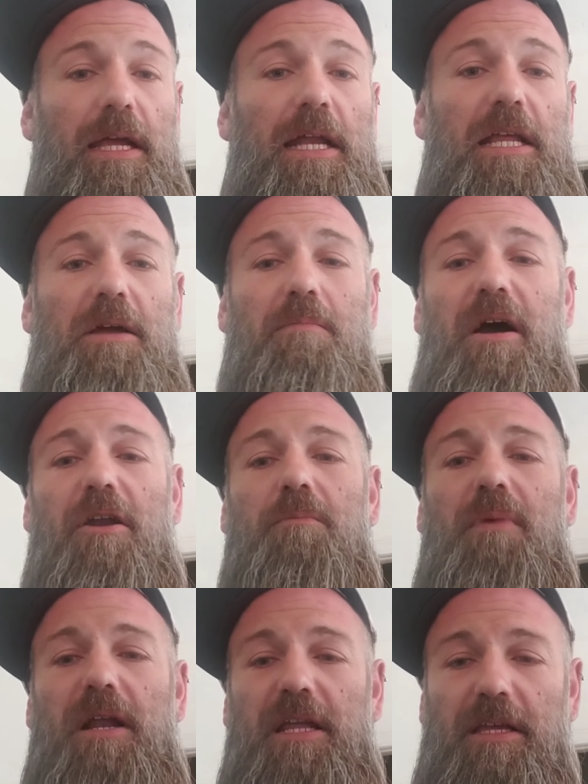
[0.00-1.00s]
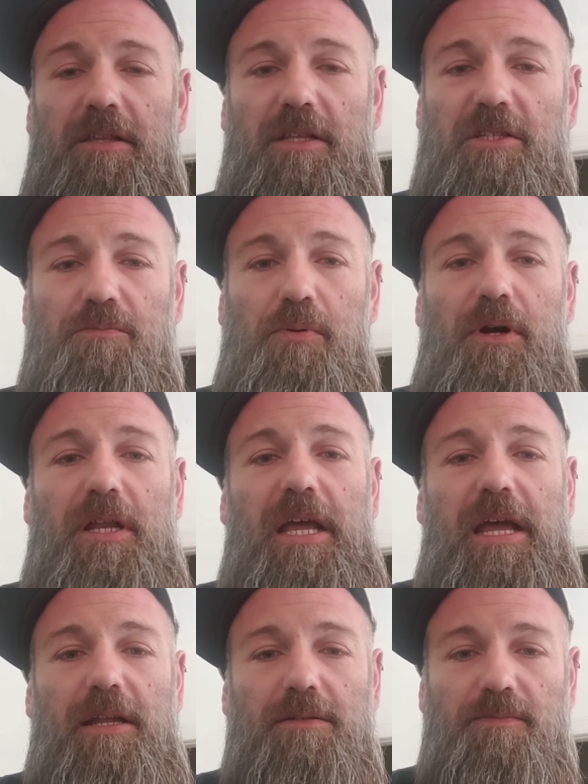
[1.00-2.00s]
Any amount of money that's put
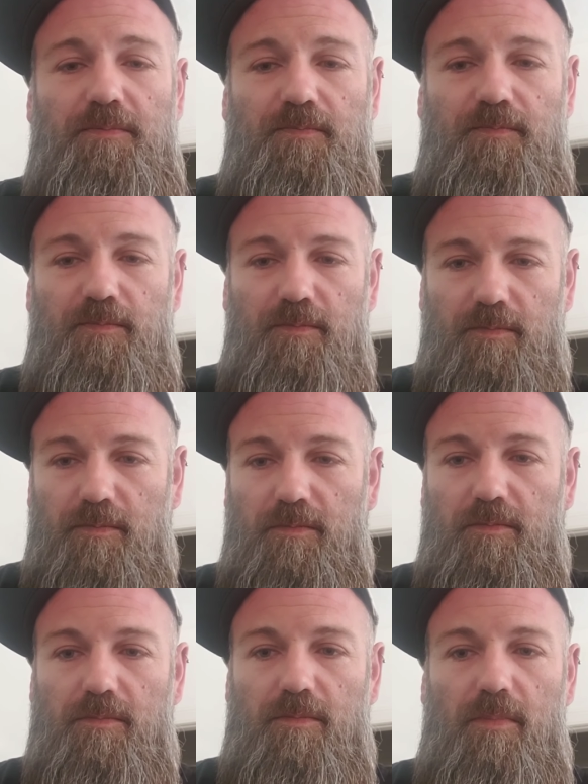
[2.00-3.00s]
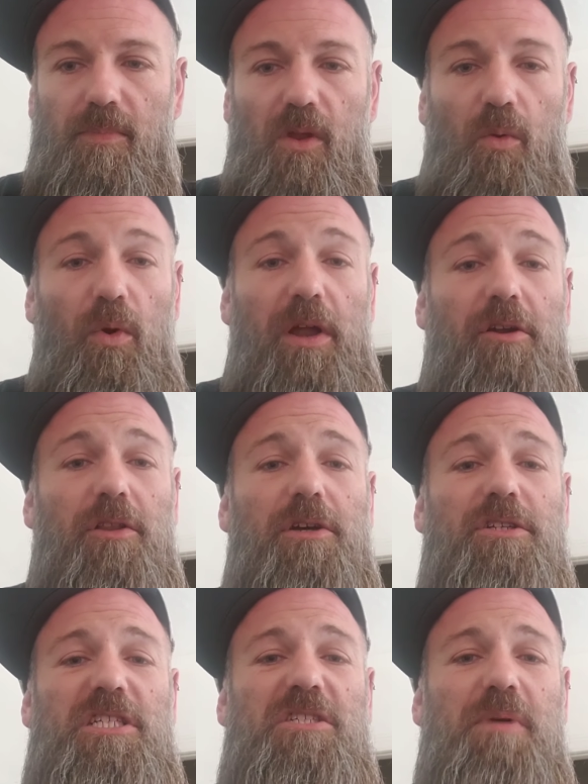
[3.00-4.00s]
in, win or
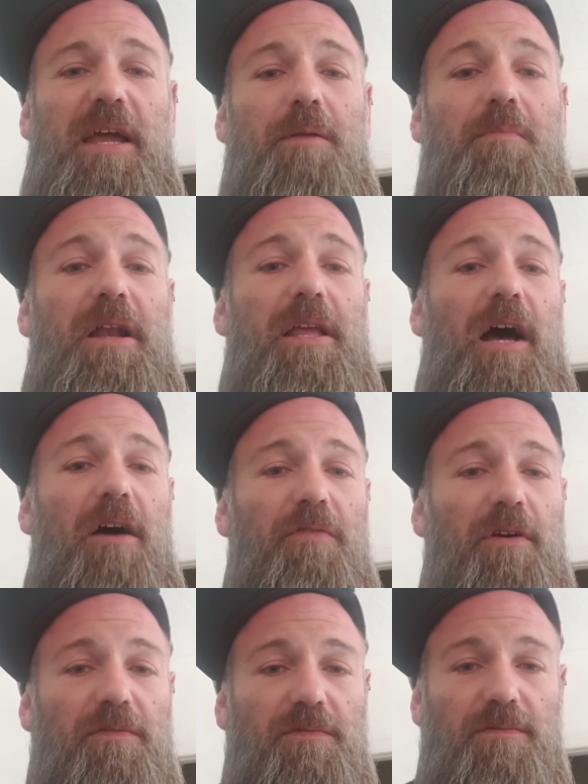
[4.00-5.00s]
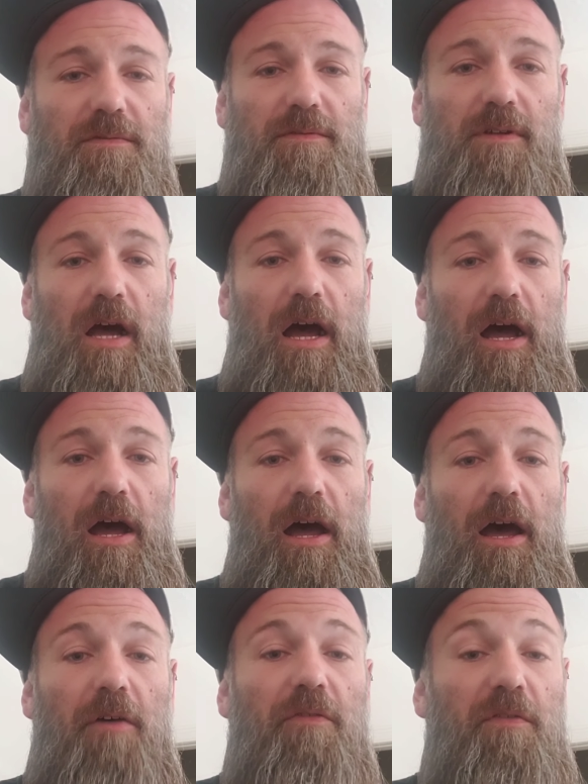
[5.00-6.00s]
lose, he's making money off of
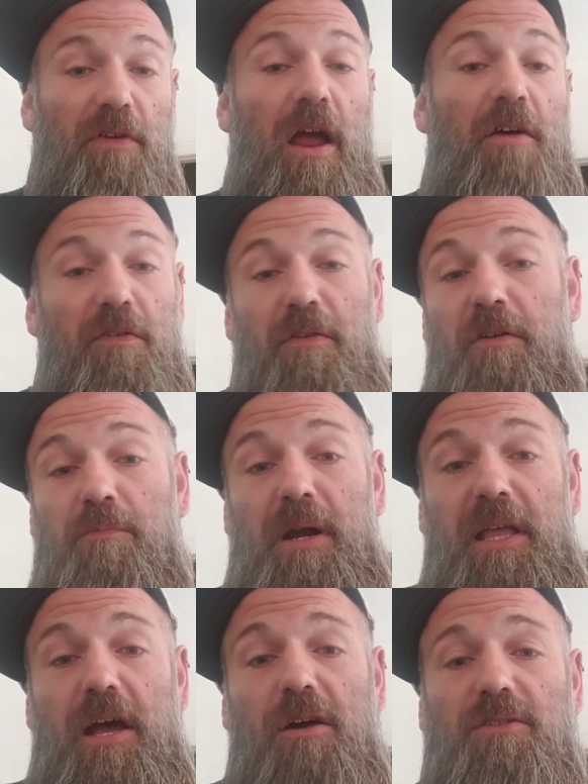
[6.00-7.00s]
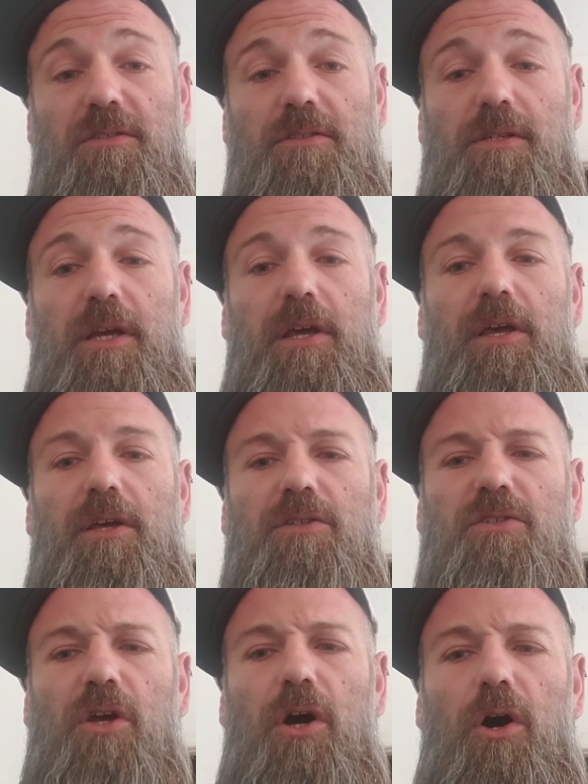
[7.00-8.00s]
everybody else.
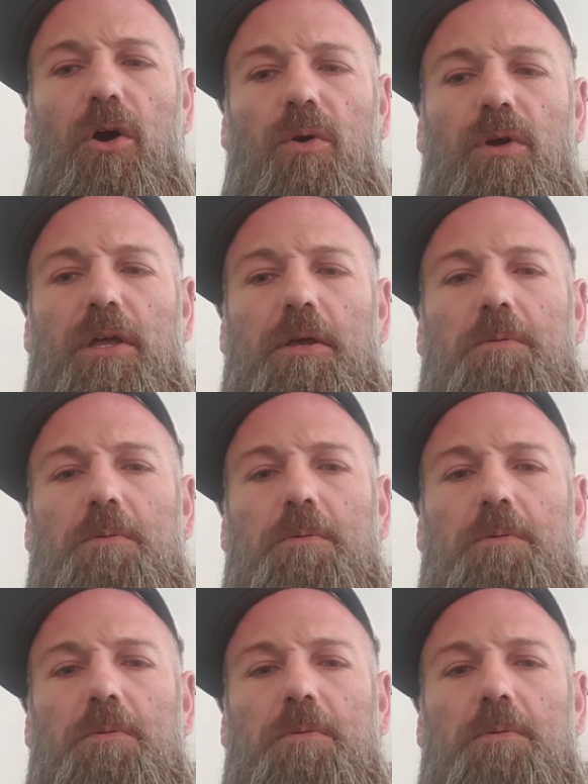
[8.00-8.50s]
So